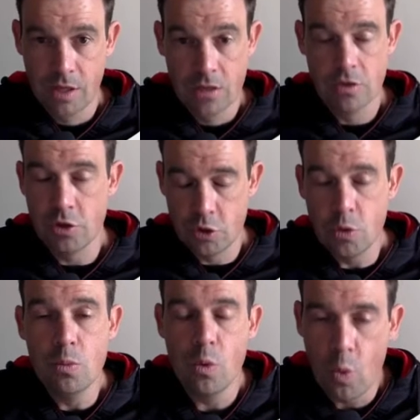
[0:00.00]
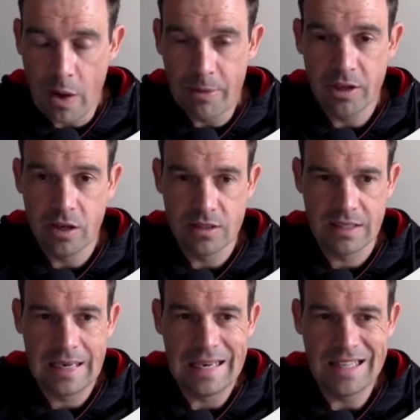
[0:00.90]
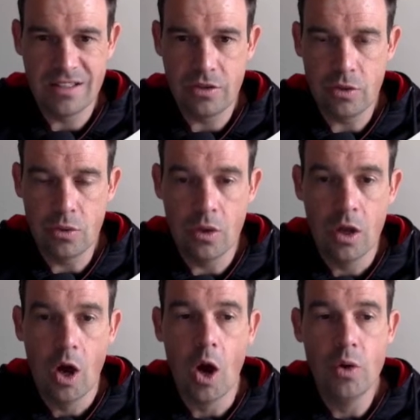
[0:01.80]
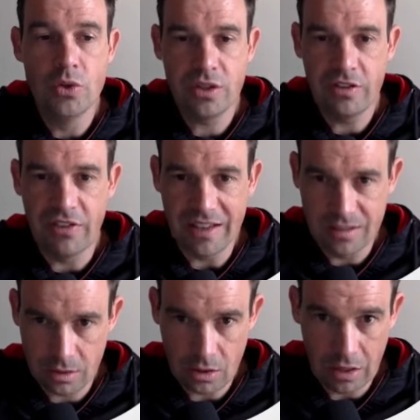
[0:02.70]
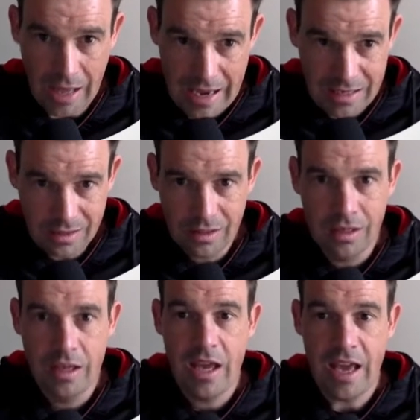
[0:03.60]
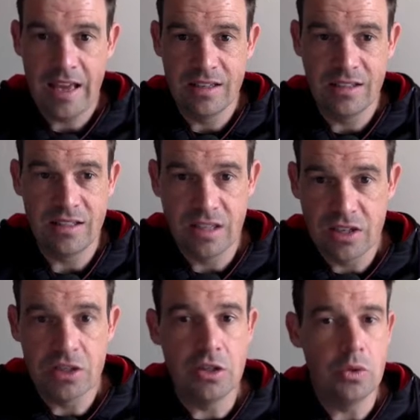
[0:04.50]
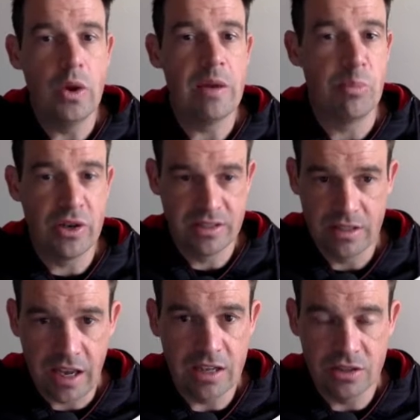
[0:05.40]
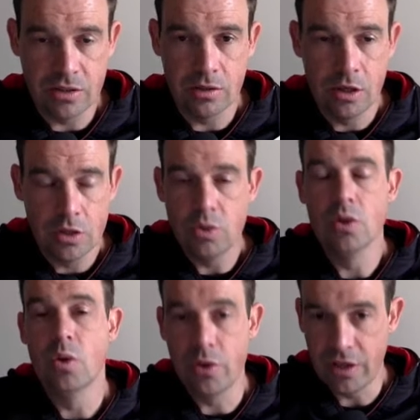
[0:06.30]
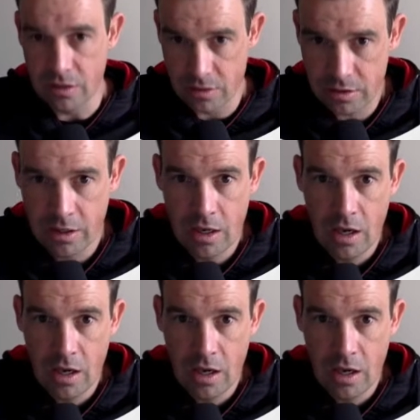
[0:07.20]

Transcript: So Zoom webinars lets you host events online and essentially do a presentation to an audience.